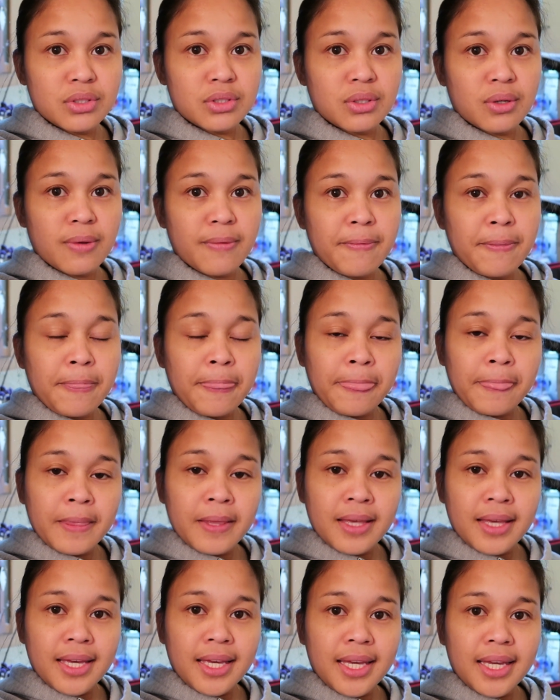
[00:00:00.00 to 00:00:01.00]
So,
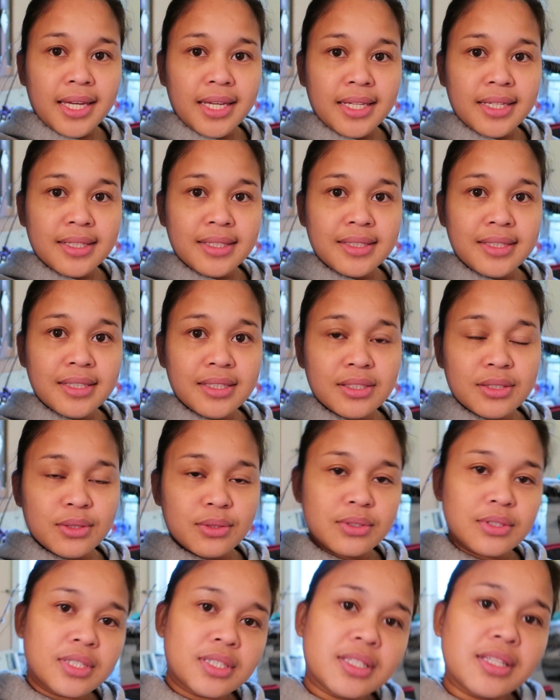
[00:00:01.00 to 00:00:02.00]
and yeah,
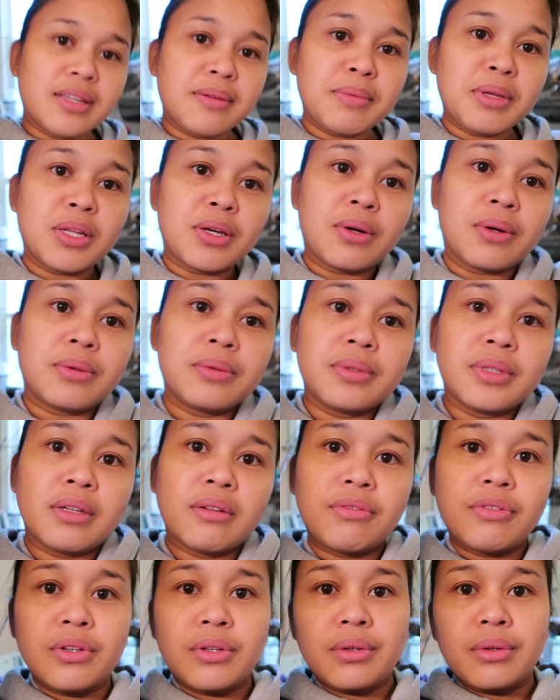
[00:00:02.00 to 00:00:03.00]
so just let me know
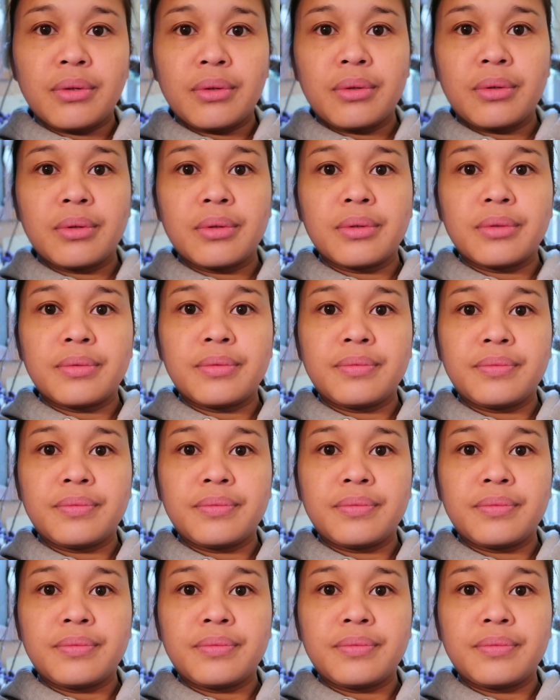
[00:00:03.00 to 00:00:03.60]
if you